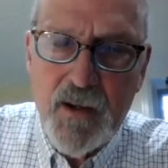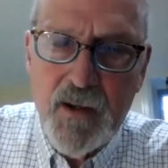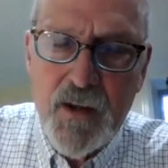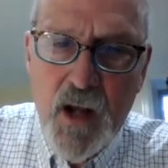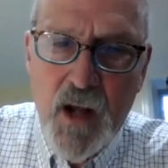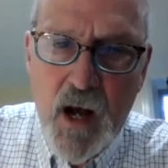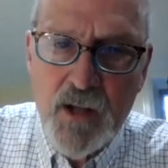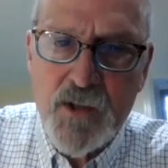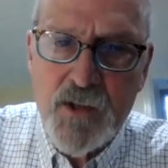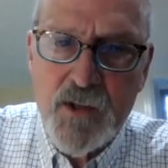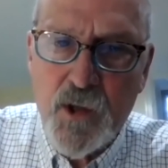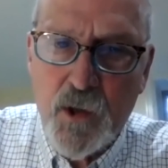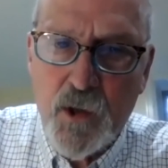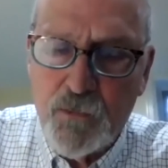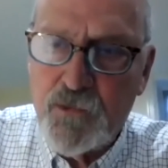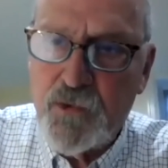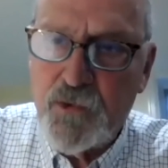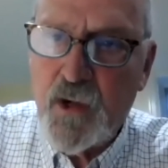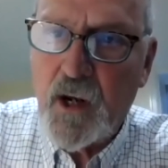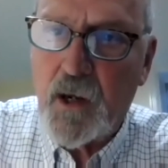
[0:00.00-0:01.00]
not so
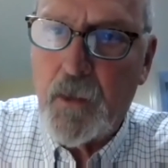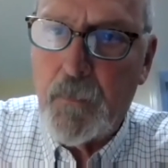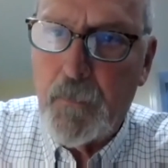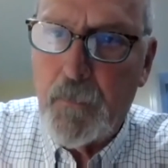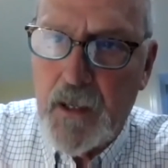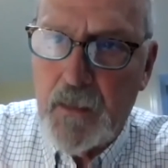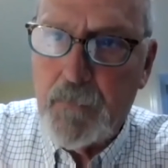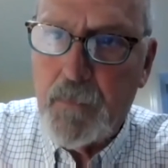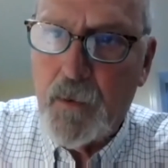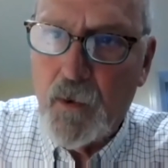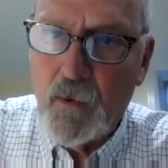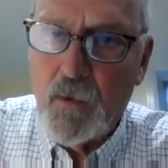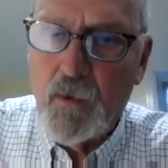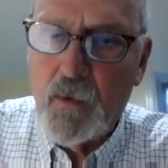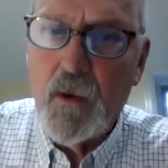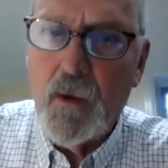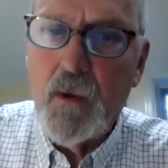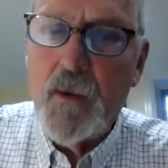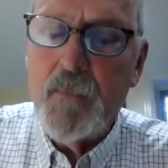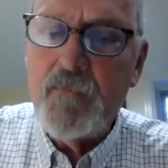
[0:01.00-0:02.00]
sick
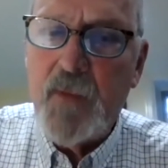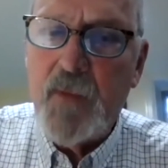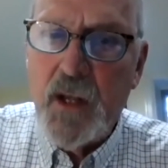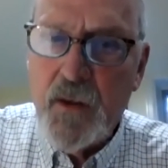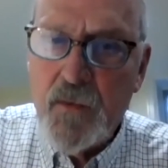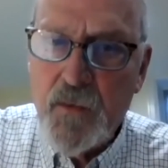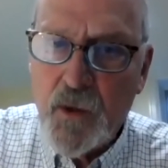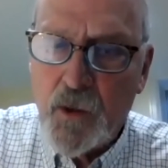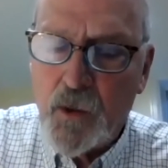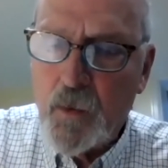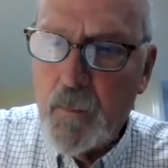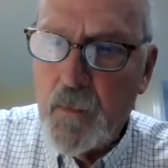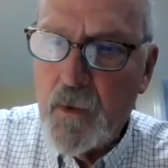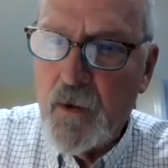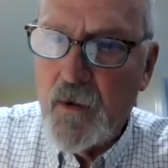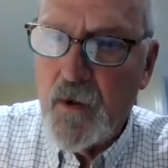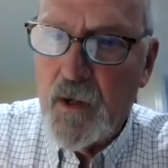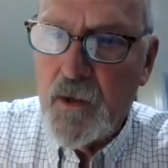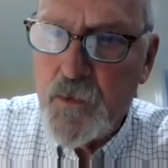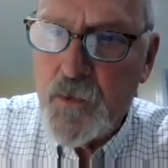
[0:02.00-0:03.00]
people in the
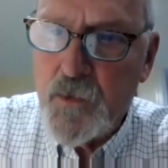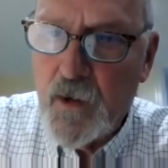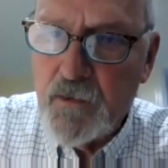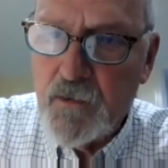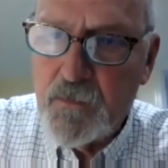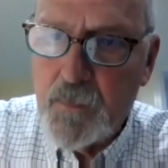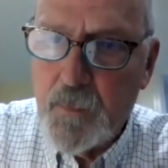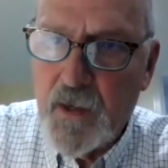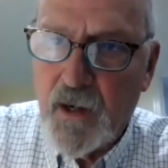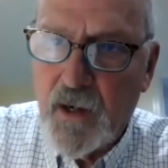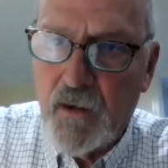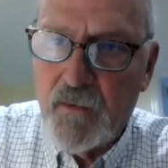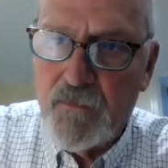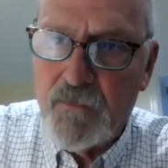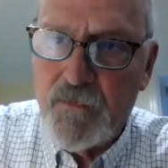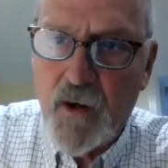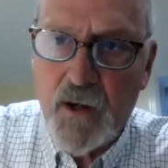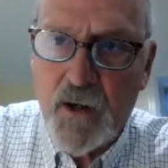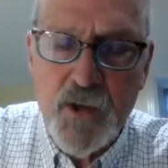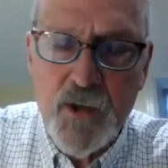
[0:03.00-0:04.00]
community transmitting
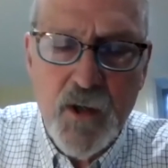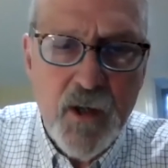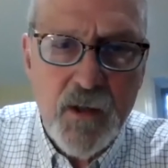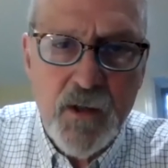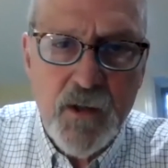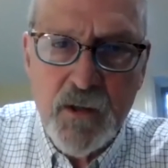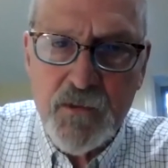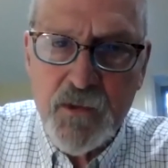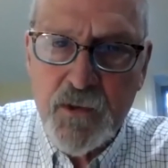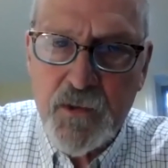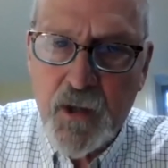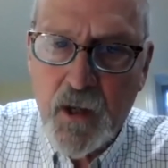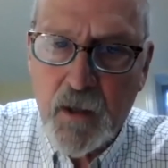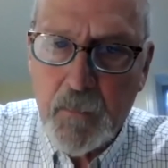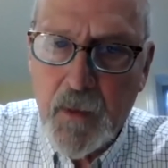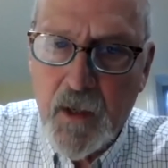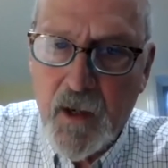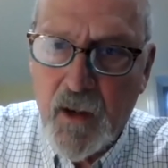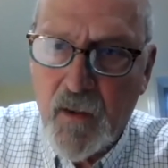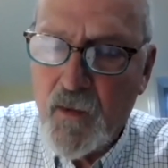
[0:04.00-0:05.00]
infection, it doesn't
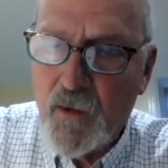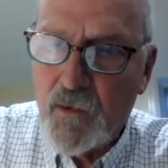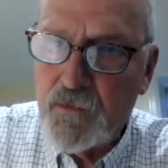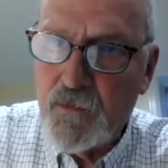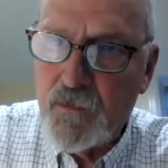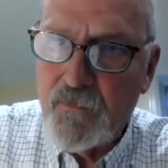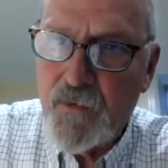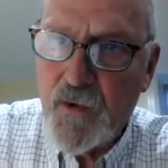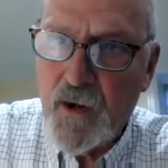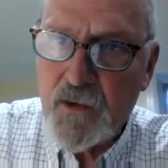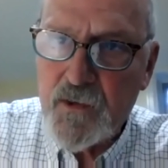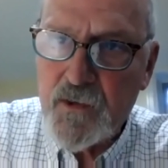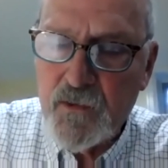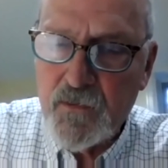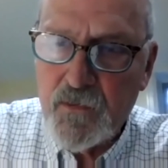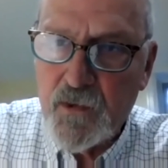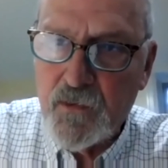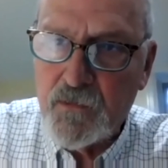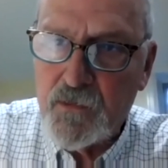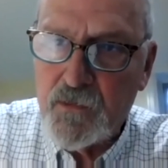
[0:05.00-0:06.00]
take many of those
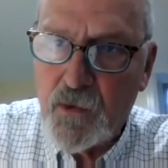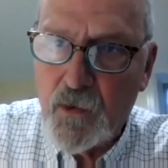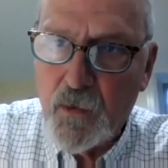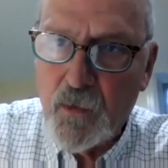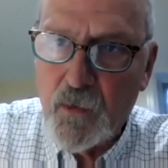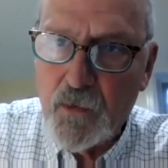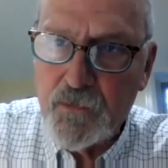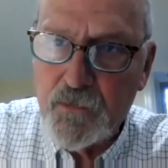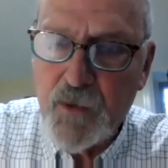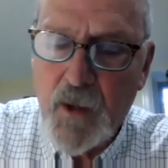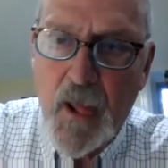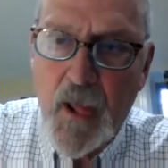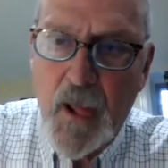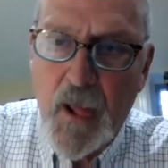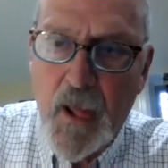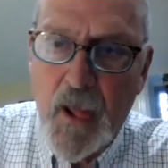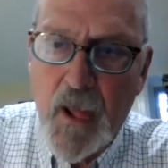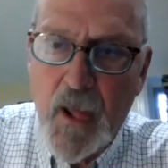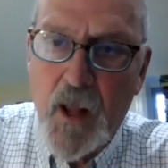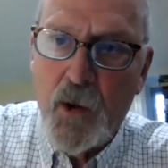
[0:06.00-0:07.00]
infections in schools
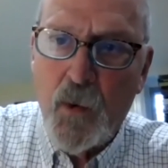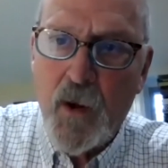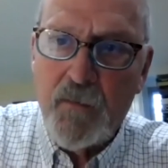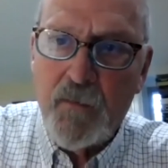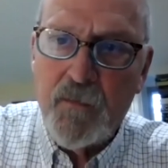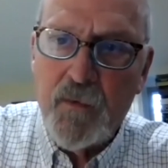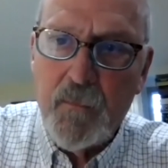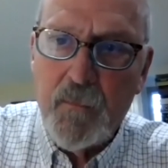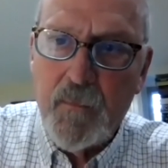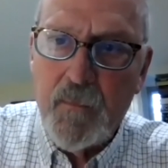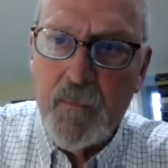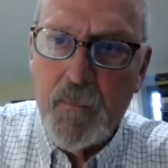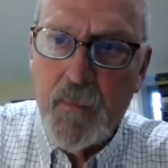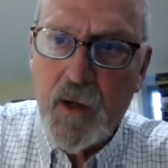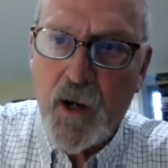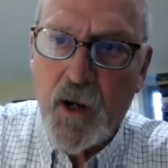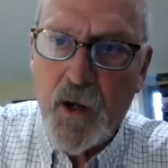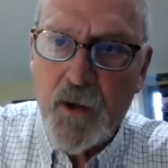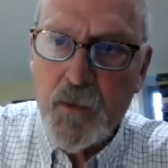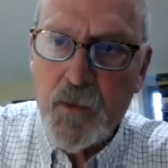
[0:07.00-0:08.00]
who have
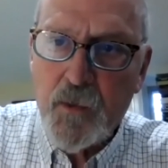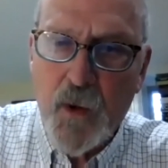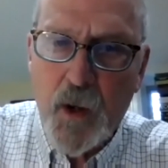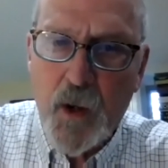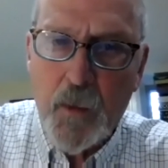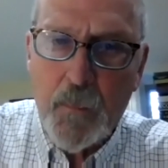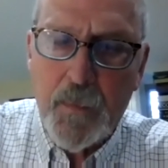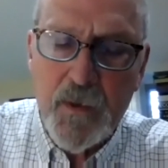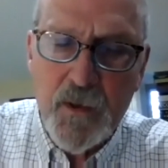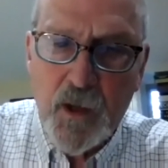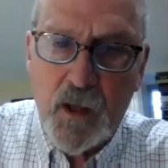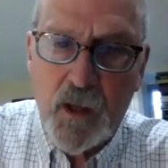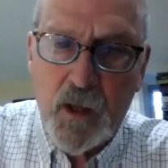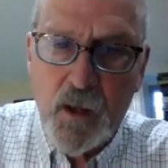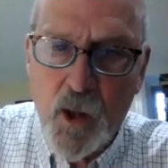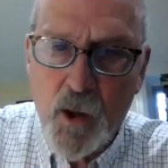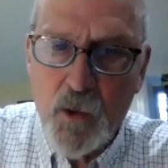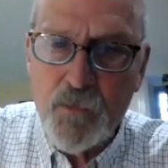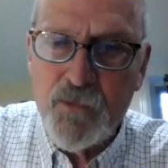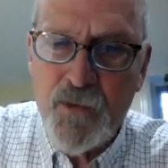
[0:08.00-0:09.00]
begun to reopen to
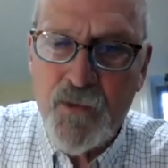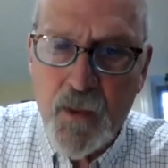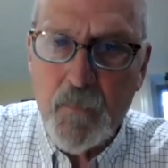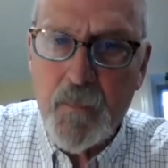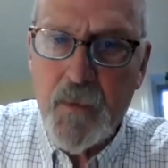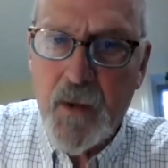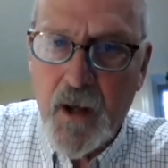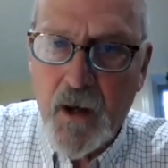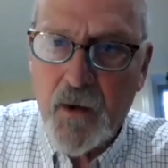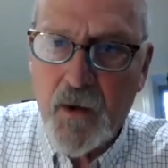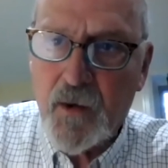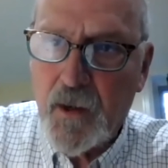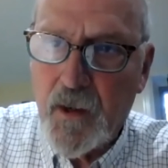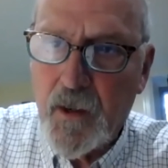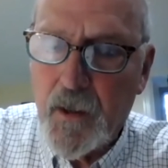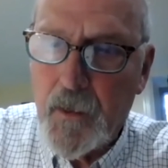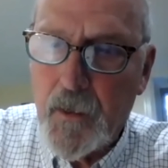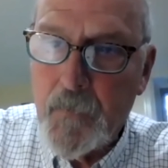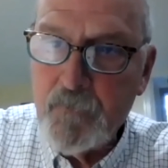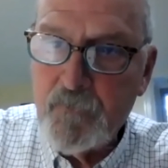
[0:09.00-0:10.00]
close them down
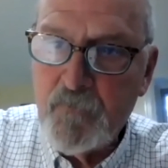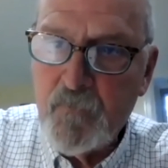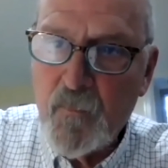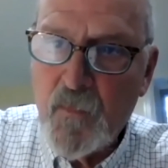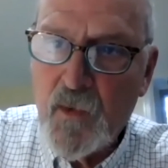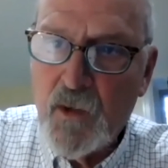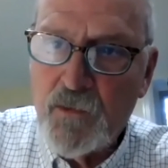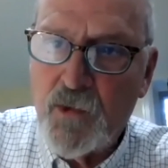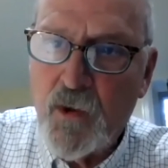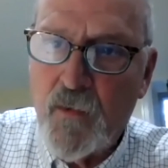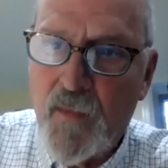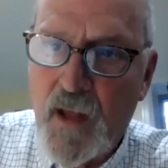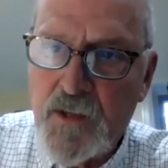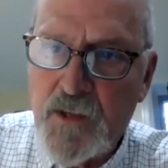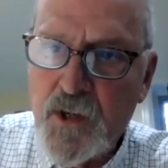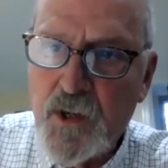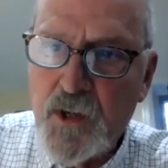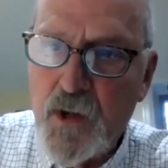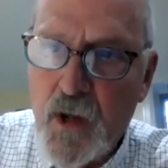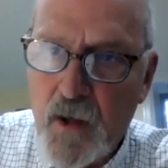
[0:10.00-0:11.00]
again. So
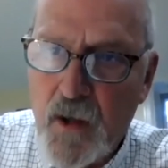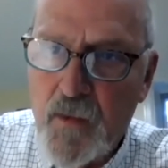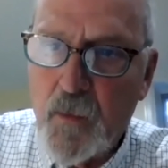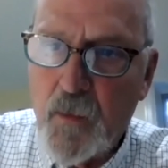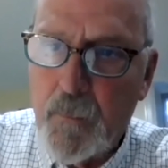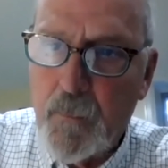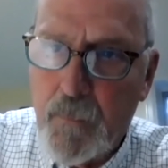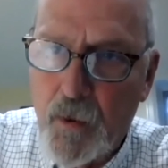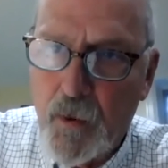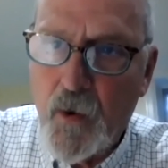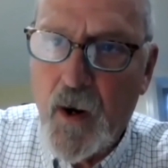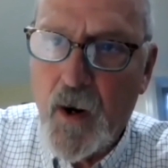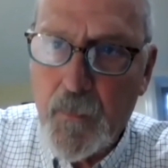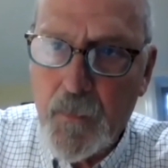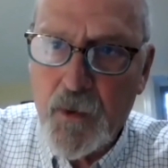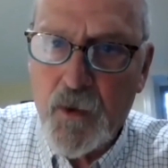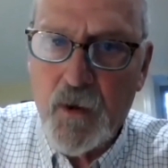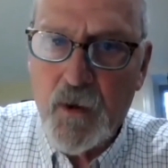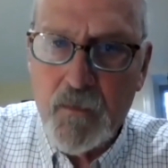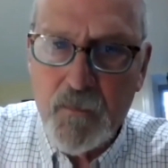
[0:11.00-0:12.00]
that's another
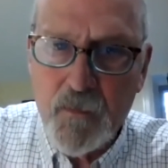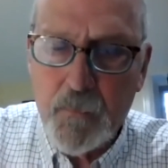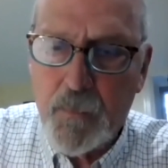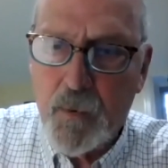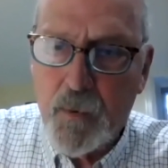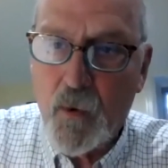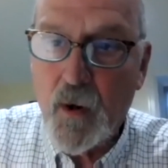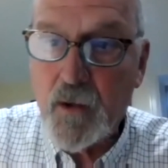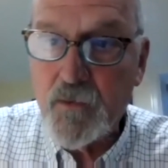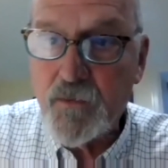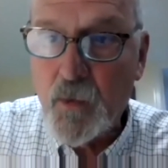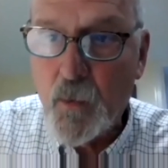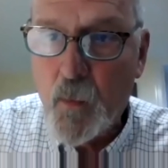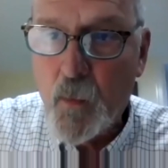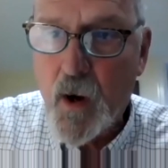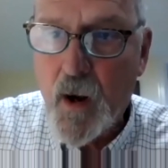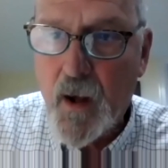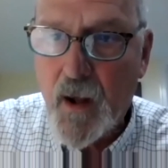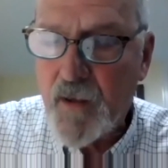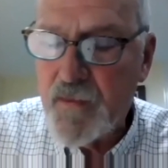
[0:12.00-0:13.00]
parameter of importance and
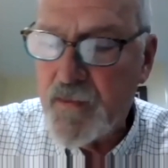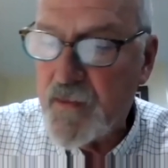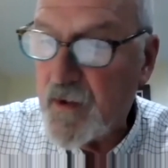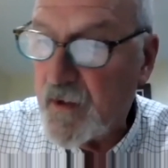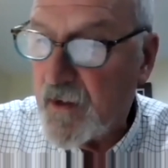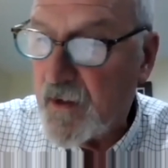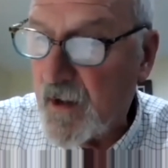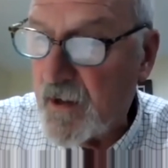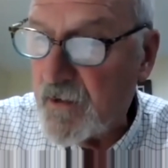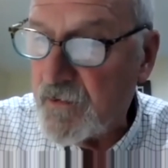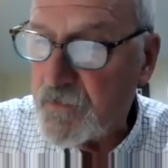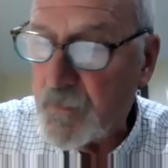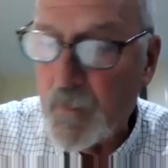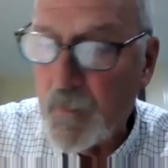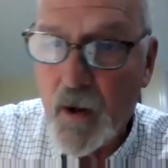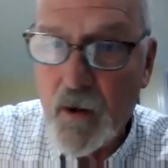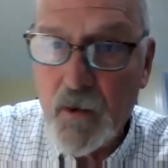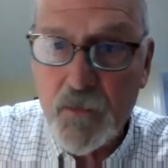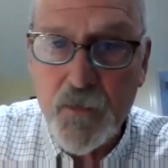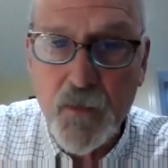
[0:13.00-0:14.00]
why I think case
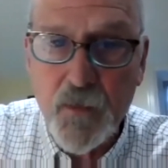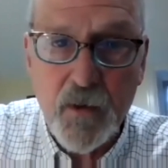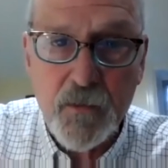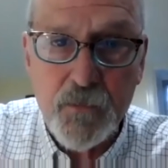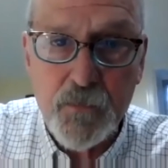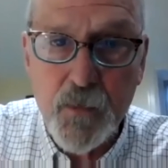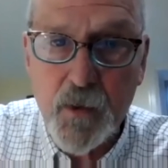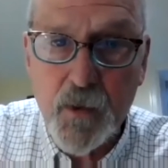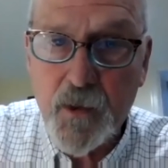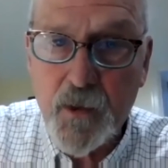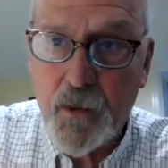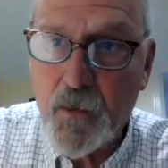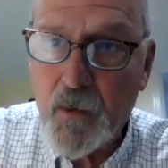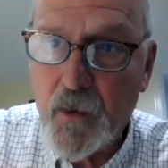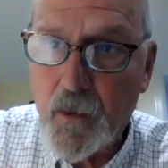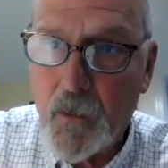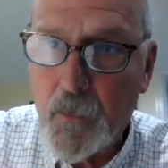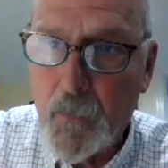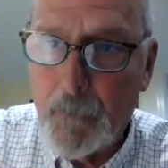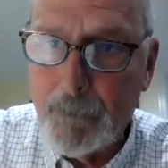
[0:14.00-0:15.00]
monitoring is really
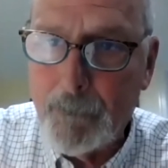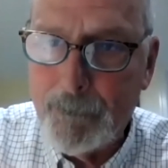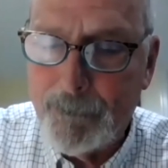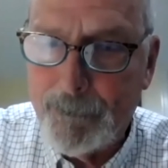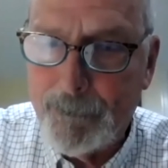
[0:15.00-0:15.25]
critical.